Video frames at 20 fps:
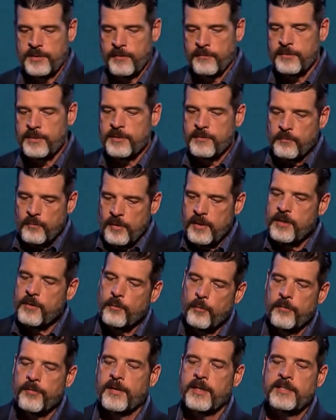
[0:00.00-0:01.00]
There were some really
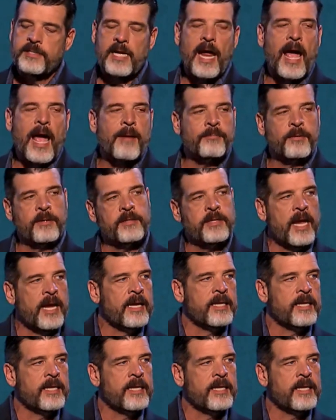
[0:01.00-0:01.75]
cool things that happened.